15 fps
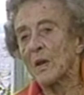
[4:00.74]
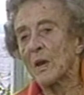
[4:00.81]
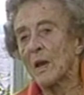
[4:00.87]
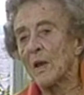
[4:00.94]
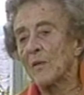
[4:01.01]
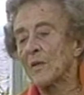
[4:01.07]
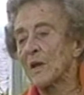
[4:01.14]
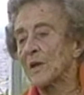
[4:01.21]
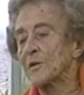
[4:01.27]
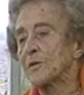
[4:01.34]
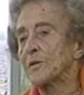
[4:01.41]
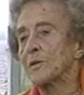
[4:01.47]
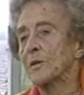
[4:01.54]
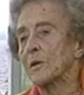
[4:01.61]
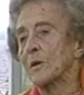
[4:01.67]
and then
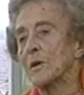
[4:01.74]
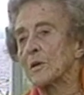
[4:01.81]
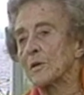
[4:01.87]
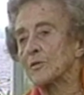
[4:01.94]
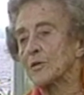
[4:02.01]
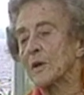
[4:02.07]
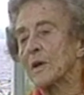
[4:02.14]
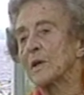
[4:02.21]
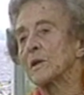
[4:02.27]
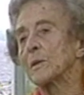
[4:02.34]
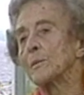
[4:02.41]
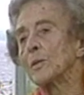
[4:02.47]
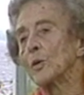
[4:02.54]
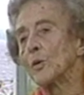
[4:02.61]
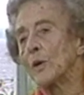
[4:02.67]
took a train to
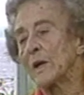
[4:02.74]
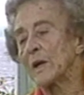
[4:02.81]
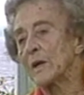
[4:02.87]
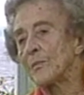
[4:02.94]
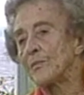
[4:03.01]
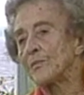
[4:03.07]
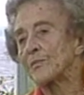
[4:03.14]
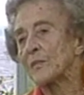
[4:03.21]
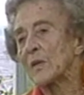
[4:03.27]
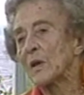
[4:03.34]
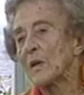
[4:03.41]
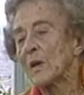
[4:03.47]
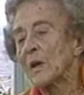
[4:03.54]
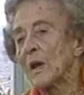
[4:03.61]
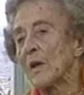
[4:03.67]
Bowie,
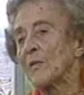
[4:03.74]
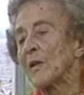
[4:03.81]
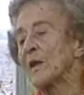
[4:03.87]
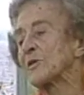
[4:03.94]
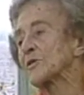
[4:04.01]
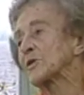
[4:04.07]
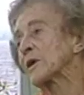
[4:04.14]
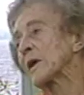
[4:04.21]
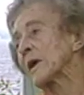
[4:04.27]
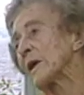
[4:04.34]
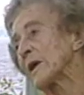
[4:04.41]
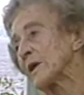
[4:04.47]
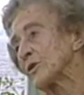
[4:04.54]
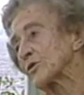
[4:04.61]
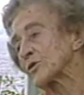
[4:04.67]
and then
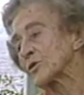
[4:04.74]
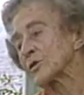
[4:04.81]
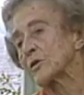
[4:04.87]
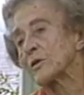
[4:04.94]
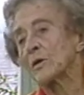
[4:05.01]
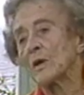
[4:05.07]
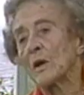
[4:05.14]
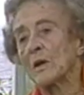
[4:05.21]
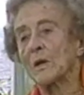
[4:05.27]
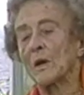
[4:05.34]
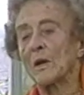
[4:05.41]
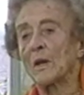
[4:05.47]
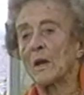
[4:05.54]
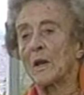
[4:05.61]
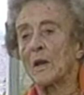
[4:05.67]
changed and
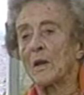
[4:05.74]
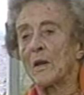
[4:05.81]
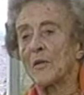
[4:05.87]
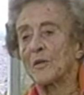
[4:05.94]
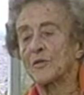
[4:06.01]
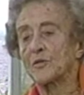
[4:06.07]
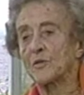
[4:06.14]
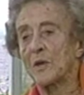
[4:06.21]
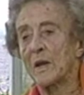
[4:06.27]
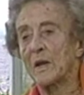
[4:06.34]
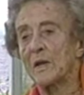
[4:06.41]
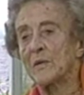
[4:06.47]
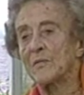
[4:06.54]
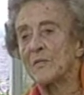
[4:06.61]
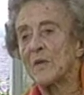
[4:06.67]
got on another
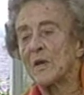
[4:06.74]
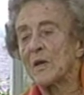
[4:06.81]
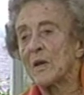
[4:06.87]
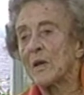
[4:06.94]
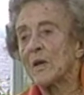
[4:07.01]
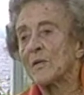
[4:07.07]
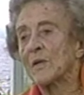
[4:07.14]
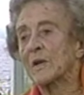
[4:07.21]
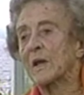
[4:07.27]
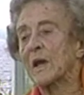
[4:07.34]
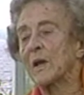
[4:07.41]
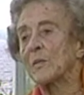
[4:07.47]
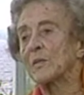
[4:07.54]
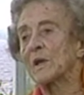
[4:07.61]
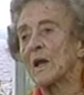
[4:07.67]
train that
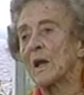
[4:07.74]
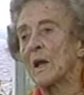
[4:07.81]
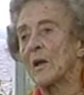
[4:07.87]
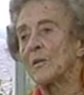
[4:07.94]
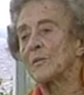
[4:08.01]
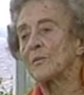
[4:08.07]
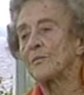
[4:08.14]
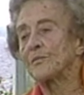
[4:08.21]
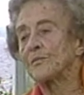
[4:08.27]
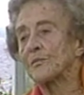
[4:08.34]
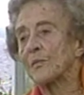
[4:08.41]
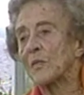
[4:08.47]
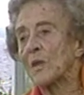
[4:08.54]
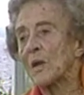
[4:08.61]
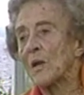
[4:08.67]
came down
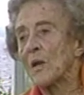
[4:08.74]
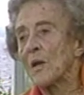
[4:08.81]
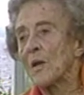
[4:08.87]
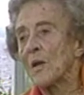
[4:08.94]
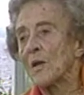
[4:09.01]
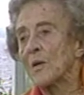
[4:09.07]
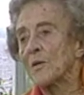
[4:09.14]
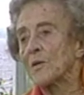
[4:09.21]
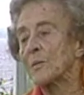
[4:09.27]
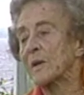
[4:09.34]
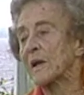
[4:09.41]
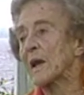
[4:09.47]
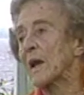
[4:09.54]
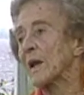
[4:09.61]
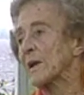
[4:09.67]
to
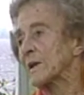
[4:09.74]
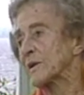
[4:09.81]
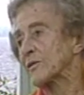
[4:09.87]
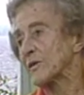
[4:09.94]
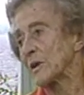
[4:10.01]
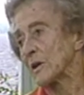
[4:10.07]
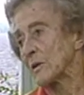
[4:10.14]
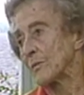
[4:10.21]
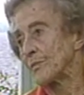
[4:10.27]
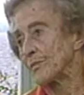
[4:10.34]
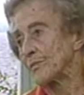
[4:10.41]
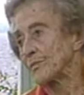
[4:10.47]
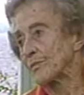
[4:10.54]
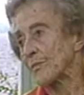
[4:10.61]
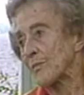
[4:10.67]
Mechanicsville.
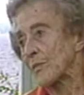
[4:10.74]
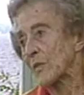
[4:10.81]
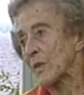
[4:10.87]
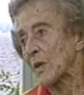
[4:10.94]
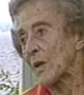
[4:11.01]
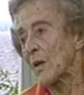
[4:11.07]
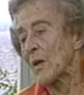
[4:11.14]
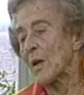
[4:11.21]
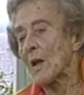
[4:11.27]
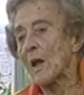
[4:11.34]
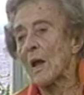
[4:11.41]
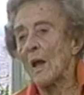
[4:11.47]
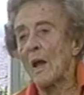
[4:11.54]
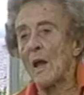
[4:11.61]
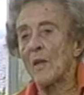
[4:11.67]

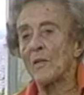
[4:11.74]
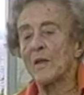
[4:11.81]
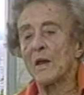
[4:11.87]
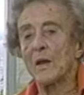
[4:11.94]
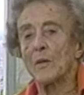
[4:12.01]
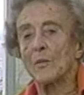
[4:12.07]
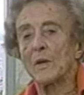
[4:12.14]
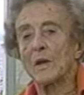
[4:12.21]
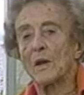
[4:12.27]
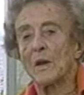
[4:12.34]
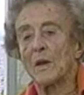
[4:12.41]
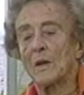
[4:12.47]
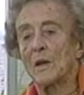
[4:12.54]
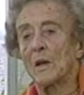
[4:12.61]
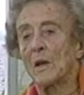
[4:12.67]
And there we
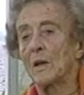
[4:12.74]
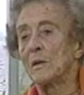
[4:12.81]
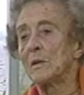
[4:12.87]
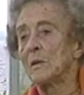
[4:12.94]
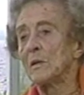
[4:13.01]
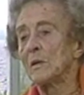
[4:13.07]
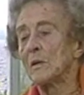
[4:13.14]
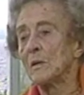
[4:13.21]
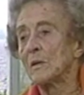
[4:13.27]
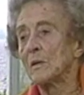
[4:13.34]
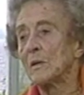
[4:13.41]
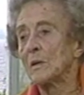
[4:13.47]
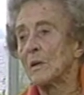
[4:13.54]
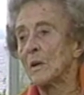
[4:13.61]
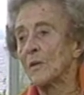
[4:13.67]
got on
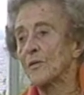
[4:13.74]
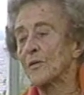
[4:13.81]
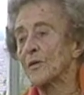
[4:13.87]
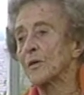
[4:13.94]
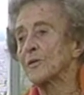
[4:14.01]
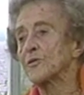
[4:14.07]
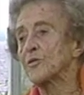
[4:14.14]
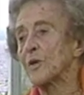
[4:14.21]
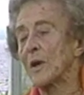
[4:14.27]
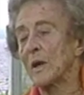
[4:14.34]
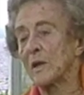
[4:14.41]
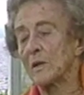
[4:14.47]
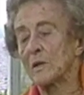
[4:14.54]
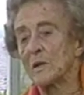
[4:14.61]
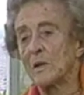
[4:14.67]
a 3rd
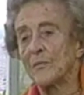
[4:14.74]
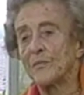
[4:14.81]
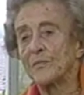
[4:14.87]
train